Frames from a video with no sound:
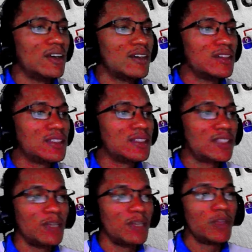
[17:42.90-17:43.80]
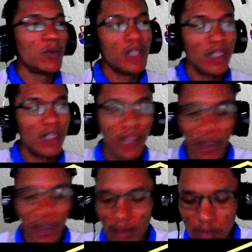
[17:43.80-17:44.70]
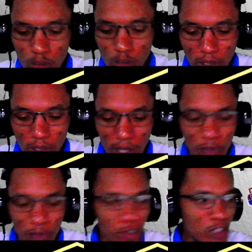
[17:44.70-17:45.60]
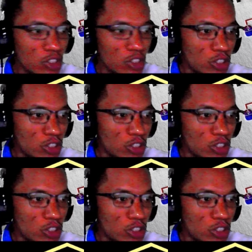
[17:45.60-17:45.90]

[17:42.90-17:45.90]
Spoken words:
the same thing we did there. So now the average